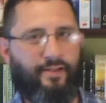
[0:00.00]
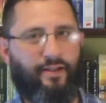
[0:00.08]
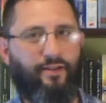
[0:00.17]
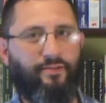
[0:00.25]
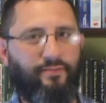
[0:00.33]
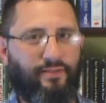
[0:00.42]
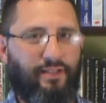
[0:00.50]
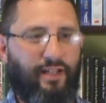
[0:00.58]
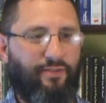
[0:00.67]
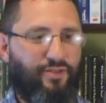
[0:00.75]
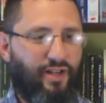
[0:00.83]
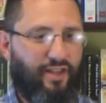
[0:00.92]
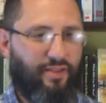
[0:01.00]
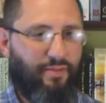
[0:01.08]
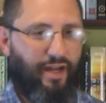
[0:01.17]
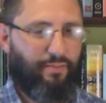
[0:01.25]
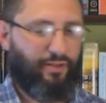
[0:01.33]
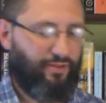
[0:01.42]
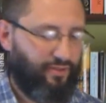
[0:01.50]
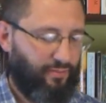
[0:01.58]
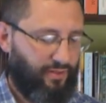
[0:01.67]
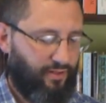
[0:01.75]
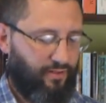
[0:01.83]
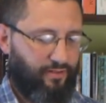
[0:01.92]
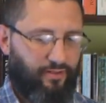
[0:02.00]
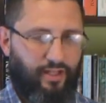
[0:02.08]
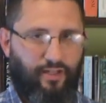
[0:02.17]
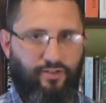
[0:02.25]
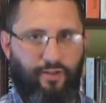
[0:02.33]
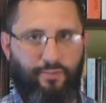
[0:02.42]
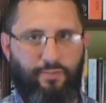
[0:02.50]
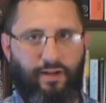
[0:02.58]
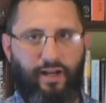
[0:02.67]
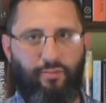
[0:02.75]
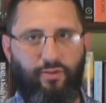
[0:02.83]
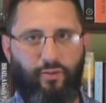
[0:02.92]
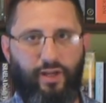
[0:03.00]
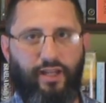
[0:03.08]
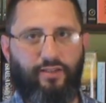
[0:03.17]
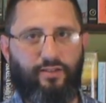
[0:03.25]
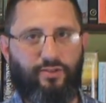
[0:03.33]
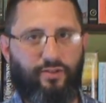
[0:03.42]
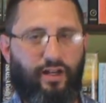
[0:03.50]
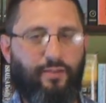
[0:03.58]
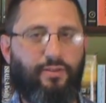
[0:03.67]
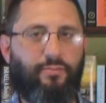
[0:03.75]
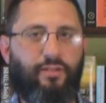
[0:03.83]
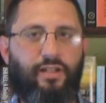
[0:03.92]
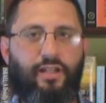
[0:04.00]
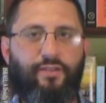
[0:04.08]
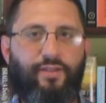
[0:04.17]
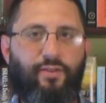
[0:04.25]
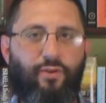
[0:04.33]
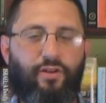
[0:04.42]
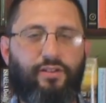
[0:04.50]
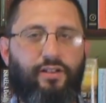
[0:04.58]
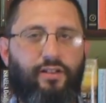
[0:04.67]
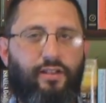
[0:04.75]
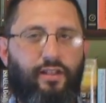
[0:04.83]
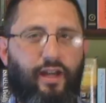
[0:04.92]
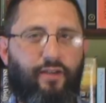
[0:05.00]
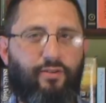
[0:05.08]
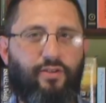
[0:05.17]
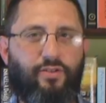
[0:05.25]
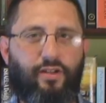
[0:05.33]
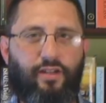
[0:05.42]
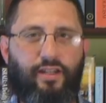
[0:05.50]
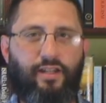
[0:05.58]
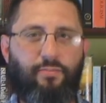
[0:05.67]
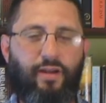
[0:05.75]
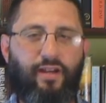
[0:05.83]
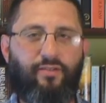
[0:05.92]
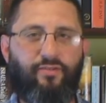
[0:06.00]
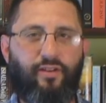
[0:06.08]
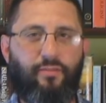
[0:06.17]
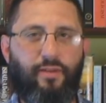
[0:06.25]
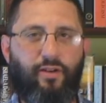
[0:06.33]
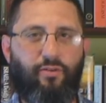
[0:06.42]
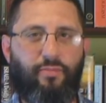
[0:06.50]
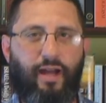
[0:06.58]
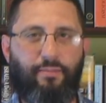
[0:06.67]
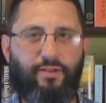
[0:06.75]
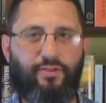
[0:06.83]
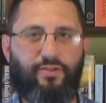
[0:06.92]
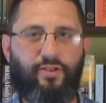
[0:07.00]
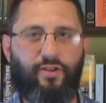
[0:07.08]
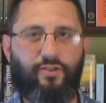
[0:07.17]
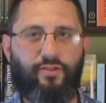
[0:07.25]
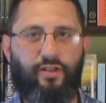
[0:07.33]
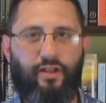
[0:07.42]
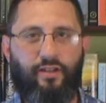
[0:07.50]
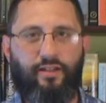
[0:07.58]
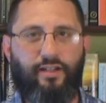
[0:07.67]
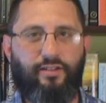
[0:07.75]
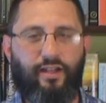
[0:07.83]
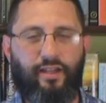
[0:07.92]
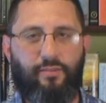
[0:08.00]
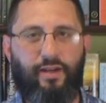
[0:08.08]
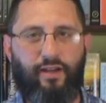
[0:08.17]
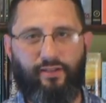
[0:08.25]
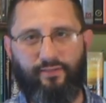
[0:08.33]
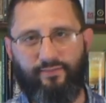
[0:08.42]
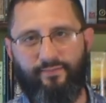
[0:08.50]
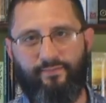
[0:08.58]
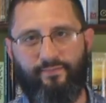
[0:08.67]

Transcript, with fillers: You know, if John the Baptist from the King James Bible, the way it describes him, if he walked into the average independent fundamental Baptist church, they'd kick him out.